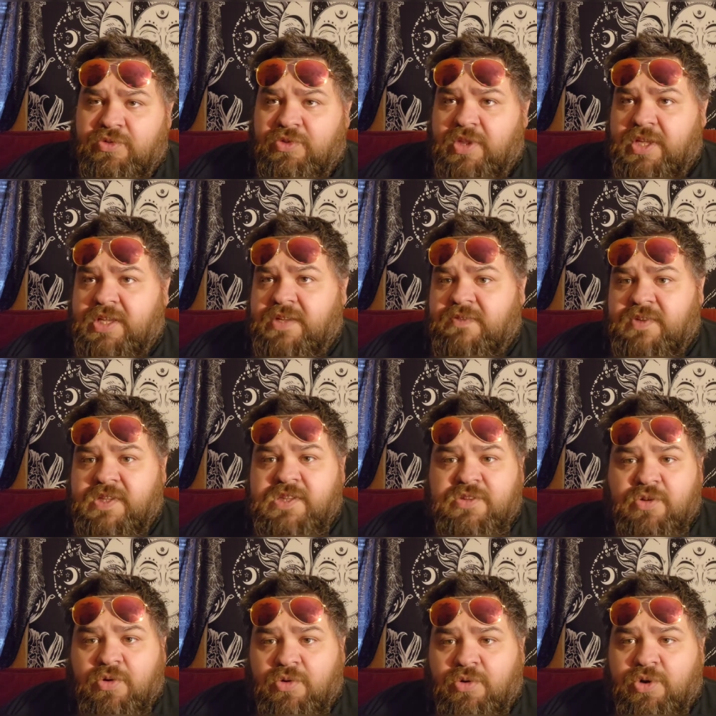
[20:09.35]
like, if he
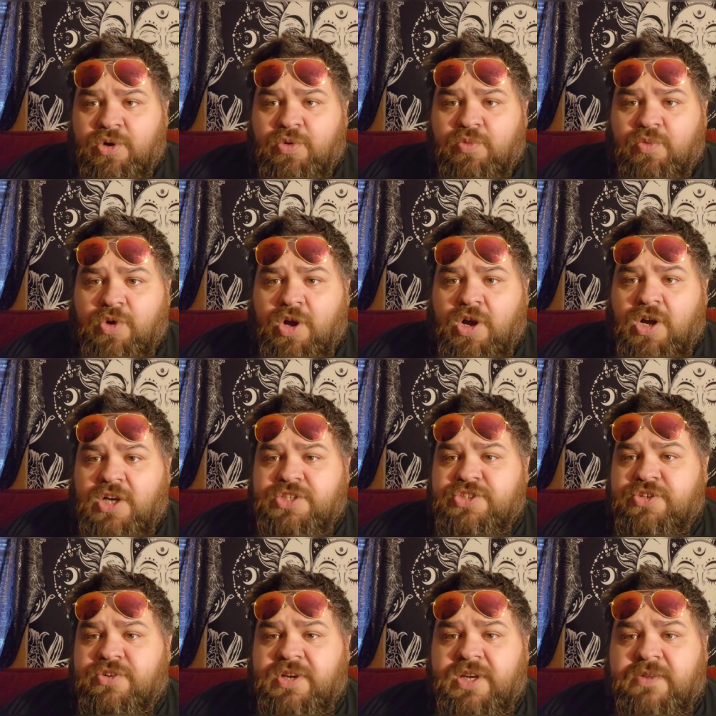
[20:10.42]
stole her watch
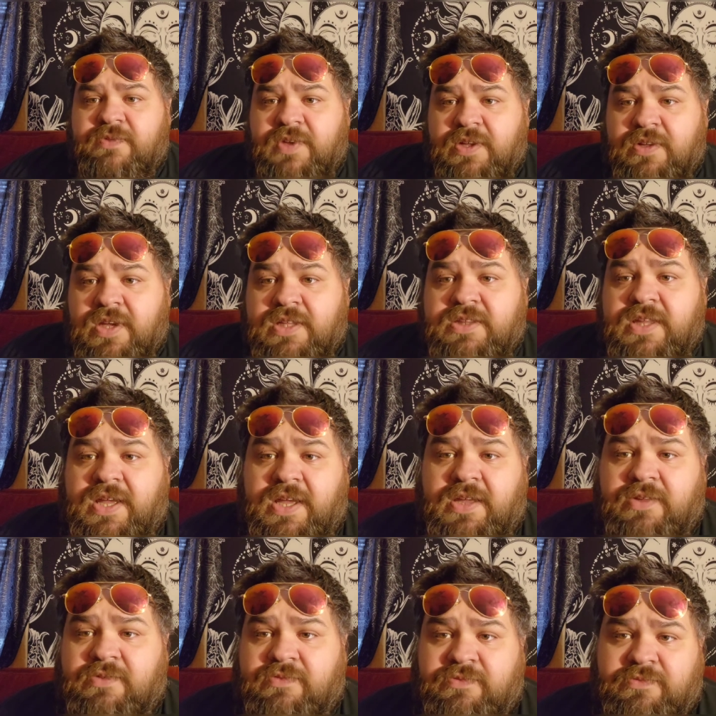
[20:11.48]
or anything like that.